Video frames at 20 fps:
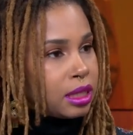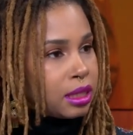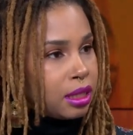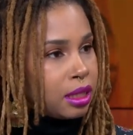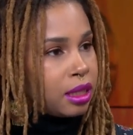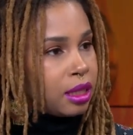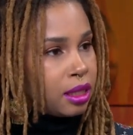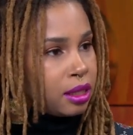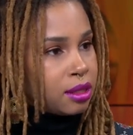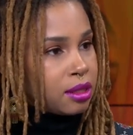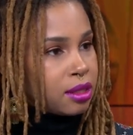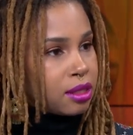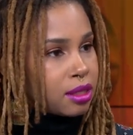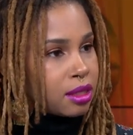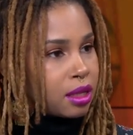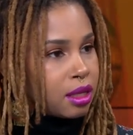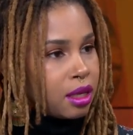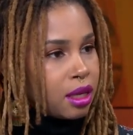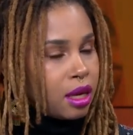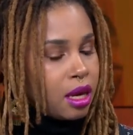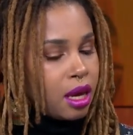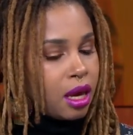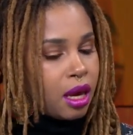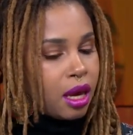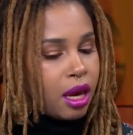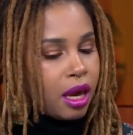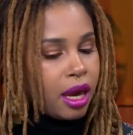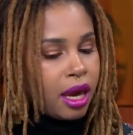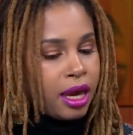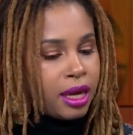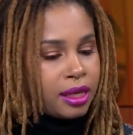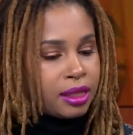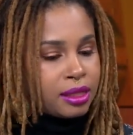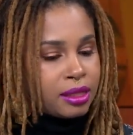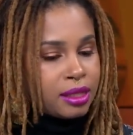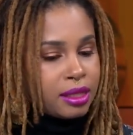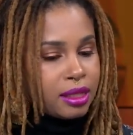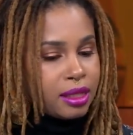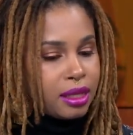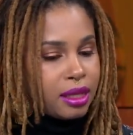it is. Mm-hmm.
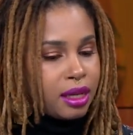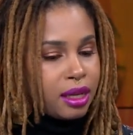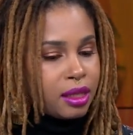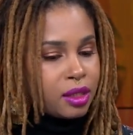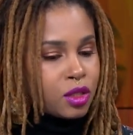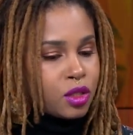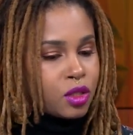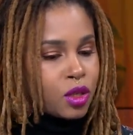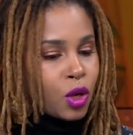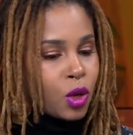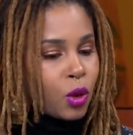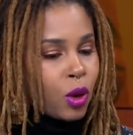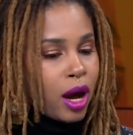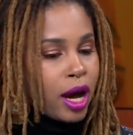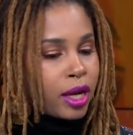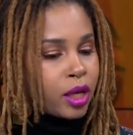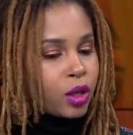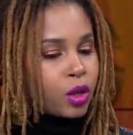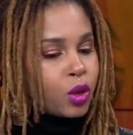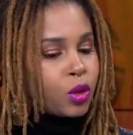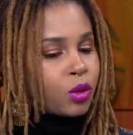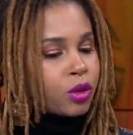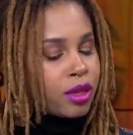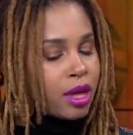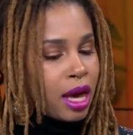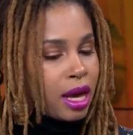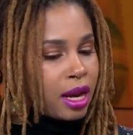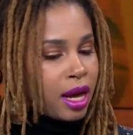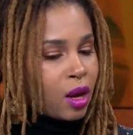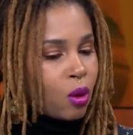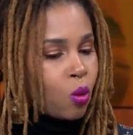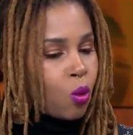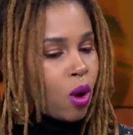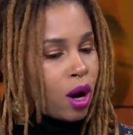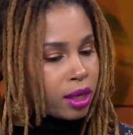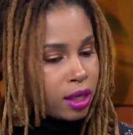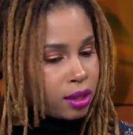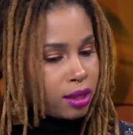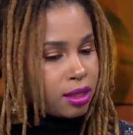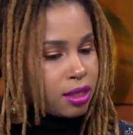And so I knew that I
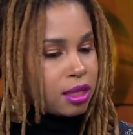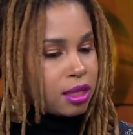wanted the